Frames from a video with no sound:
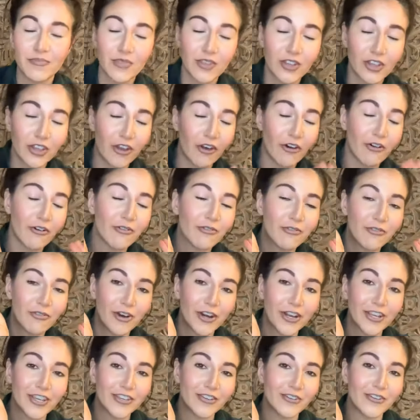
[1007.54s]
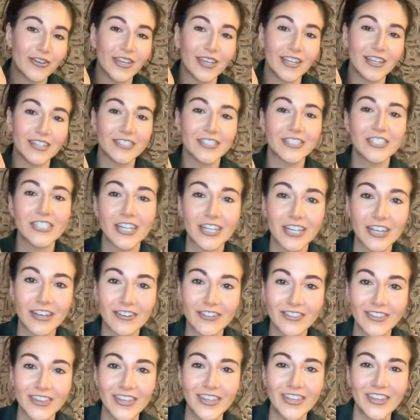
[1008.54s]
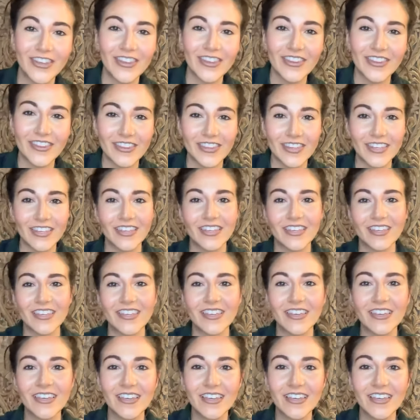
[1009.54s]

go for it. You can check out the